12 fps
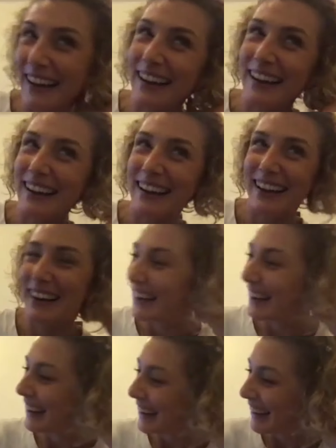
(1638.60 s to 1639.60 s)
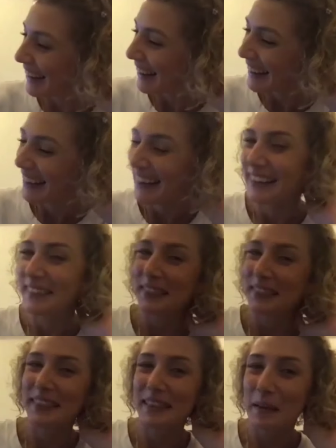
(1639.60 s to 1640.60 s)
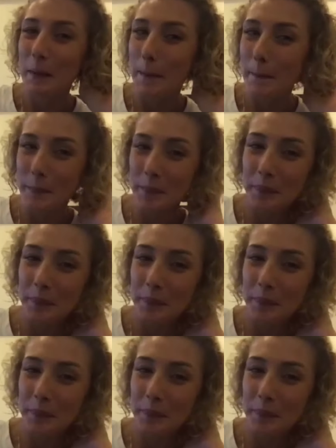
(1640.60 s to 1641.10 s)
of course. But yeah, Belgium, I mean,